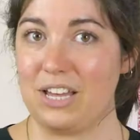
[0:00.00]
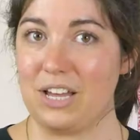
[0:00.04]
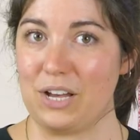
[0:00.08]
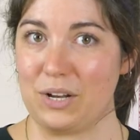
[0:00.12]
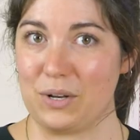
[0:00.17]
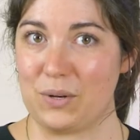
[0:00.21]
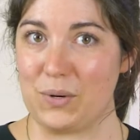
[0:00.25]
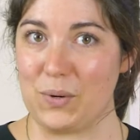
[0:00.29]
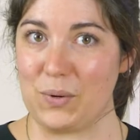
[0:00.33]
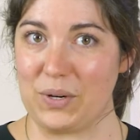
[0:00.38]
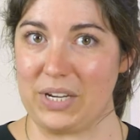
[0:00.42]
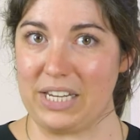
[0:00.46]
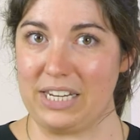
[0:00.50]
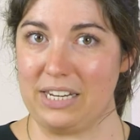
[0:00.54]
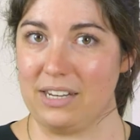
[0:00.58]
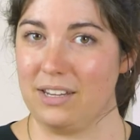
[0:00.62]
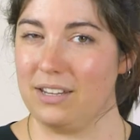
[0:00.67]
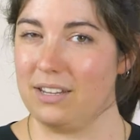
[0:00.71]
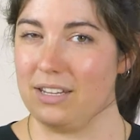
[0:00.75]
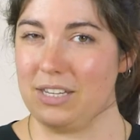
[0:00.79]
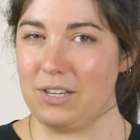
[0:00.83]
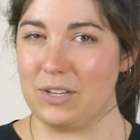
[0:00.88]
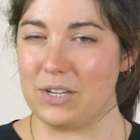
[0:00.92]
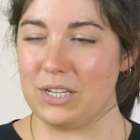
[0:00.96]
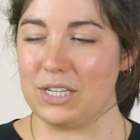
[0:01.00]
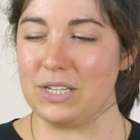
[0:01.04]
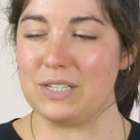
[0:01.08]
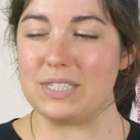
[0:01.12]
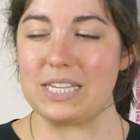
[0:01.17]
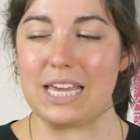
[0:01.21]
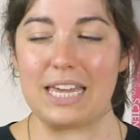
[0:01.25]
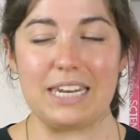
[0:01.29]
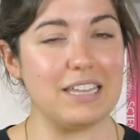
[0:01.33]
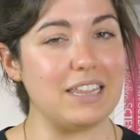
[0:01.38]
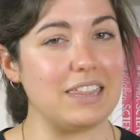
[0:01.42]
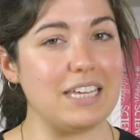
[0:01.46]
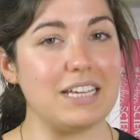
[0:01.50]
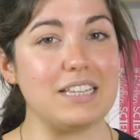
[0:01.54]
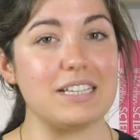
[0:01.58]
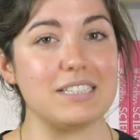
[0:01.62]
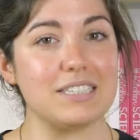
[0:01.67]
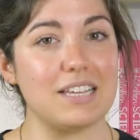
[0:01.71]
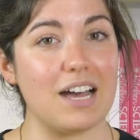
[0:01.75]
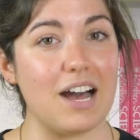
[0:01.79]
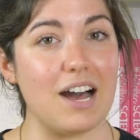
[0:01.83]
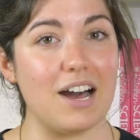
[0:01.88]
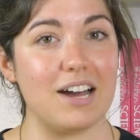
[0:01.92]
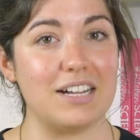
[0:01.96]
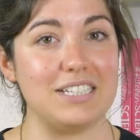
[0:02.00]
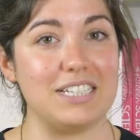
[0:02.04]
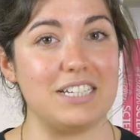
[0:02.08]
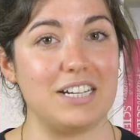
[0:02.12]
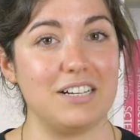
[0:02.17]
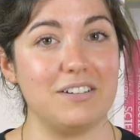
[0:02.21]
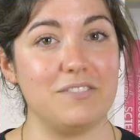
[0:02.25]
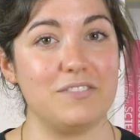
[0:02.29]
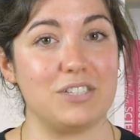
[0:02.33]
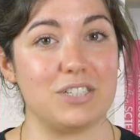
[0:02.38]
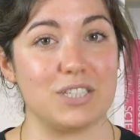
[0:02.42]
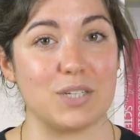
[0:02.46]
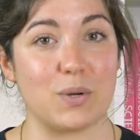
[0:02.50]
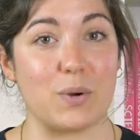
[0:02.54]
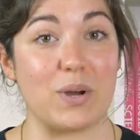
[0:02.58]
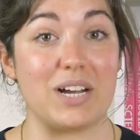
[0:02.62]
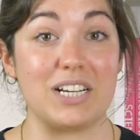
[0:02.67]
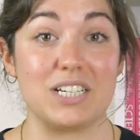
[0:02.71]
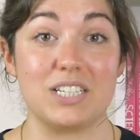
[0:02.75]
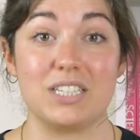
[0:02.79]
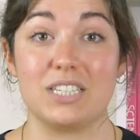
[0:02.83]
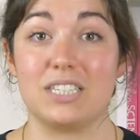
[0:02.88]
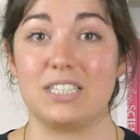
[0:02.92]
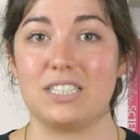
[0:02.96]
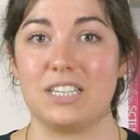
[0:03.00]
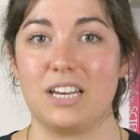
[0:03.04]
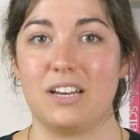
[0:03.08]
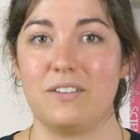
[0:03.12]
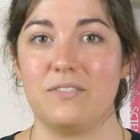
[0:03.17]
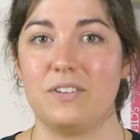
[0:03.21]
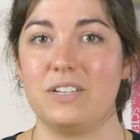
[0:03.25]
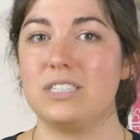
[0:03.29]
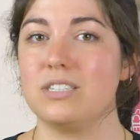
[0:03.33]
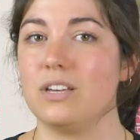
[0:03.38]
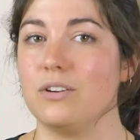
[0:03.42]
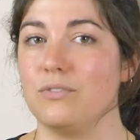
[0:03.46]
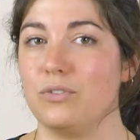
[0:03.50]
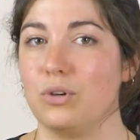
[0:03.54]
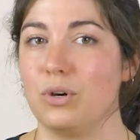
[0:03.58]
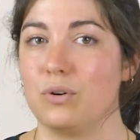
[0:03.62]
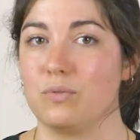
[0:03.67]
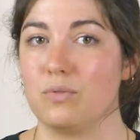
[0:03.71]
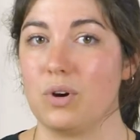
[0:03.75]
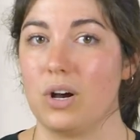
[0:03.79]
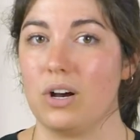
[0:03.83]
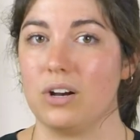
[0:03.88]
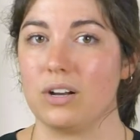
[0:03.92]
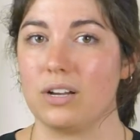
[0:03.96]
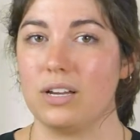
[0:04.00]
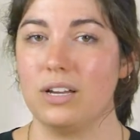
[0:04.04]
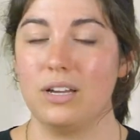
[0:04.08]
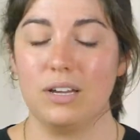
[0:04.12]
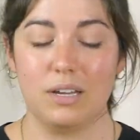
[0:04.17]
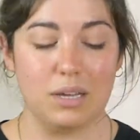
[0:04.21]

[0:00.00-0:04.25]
a coin. You can use anything that's hard enough to scratch the surface of your rock,